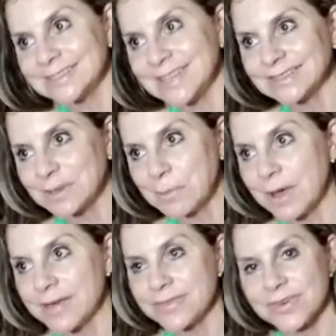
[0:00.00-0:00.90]
cents a
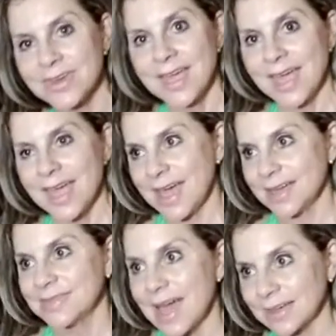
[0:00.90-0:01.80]
month,
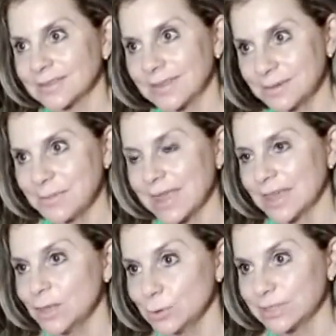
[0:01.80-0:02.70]
and that can make
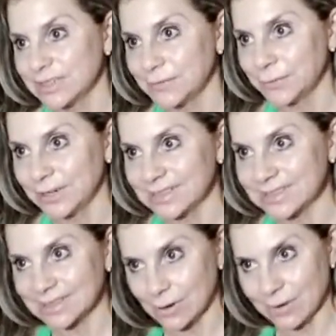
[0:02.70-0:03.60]
a huge
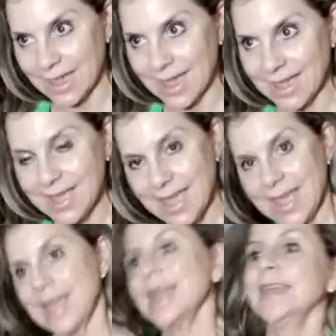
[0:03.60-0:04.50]
difference, okay,
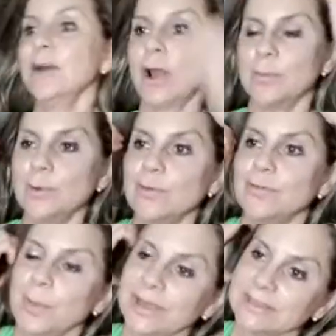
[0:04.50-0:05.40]
in our
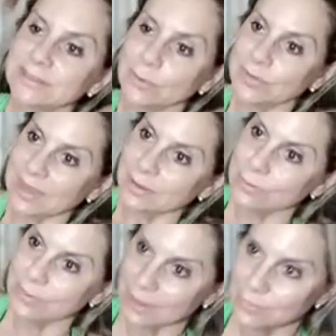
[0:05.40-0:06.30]
movement. So thank you
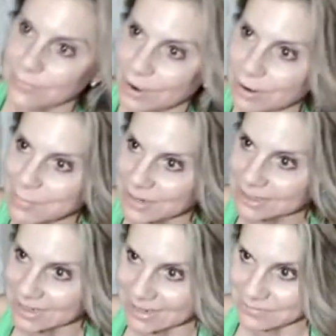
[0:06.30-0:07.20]
very much
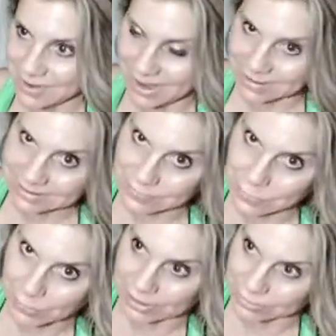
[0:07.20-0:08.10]
in advance. If you
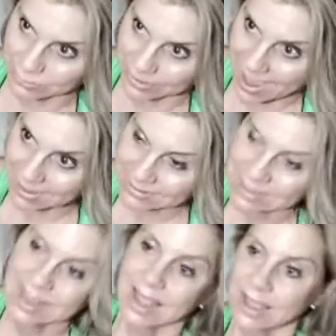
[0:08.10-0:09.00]
want to do that,
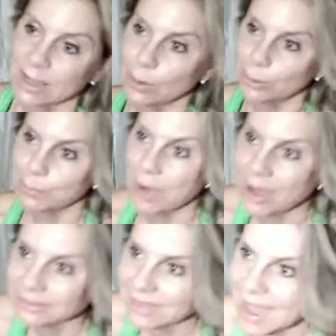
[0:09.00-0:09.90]
go to
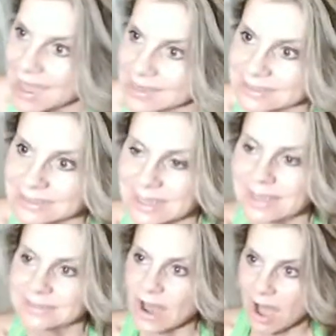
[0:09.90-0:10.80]

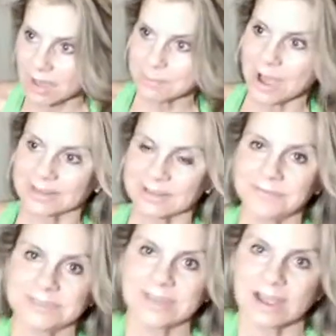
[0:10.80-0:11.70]

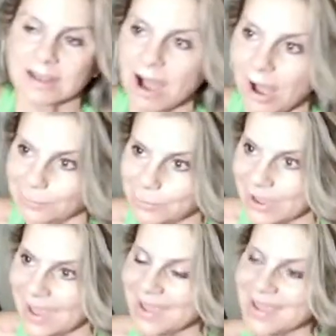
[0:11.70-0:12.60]
podcast.monicafit.com,
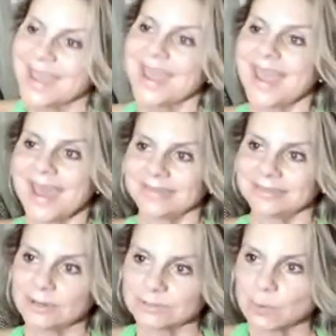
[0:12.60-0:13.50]
okay? And
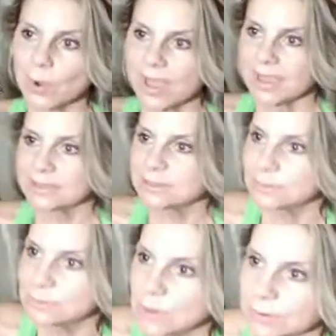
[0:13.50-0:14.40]
there's a way
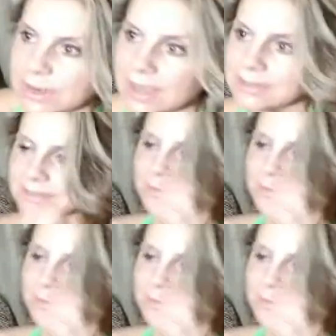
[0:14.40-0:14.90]
to donate,